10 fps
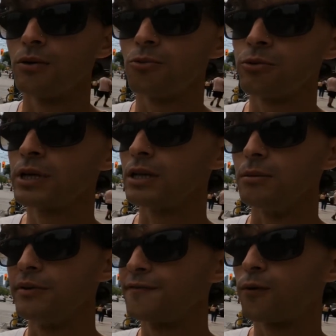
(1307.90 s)
really
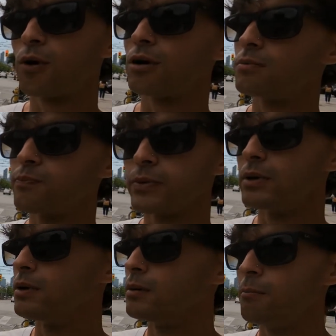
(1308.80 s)
before,
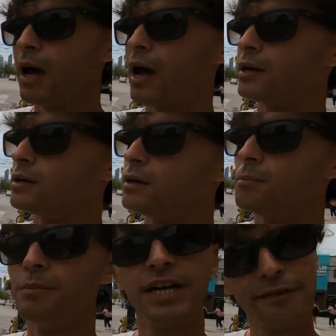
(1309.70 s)
man,
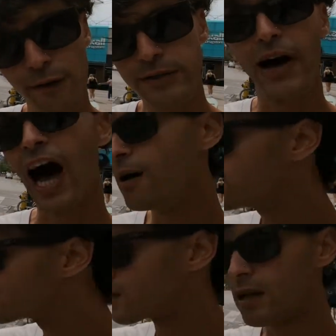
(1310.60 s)
medieval times.
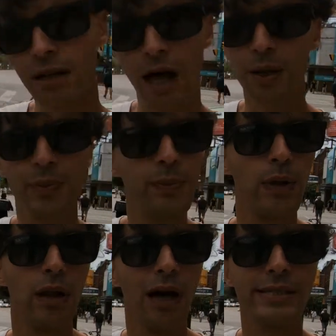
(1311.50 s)
A lot of
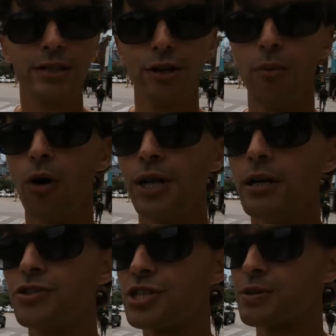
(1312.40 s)
people lost to
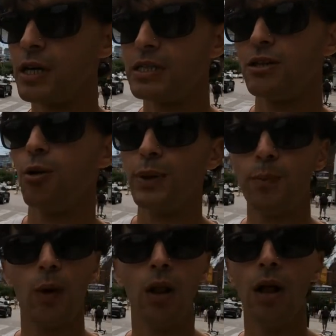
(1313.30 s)
pneumonia just because, you know,
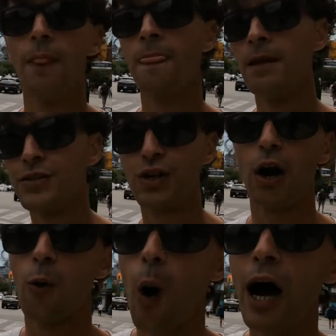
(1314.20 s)
people
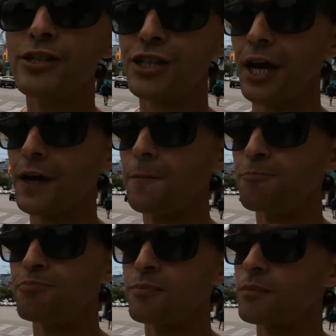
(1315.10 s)
started washing
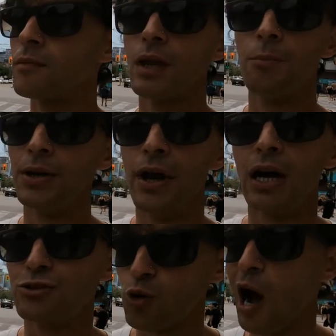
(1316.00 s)
but
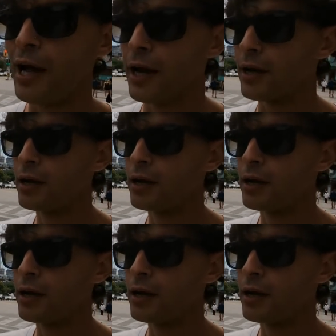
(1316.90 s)
not drying.